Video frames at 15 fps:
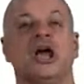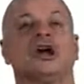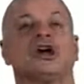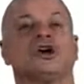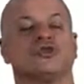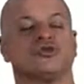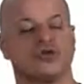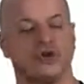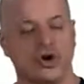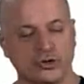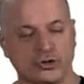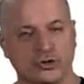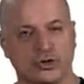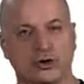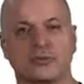Growth
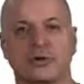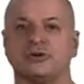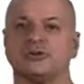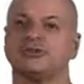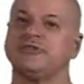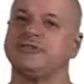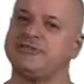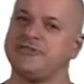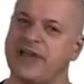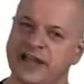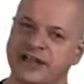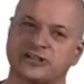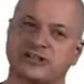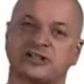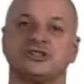hormone's
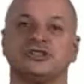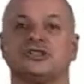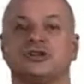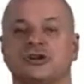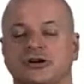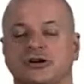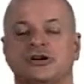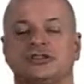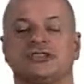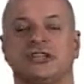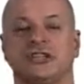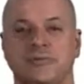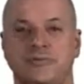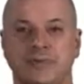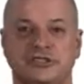effect on sugars
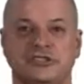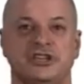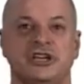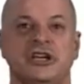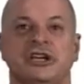and lipids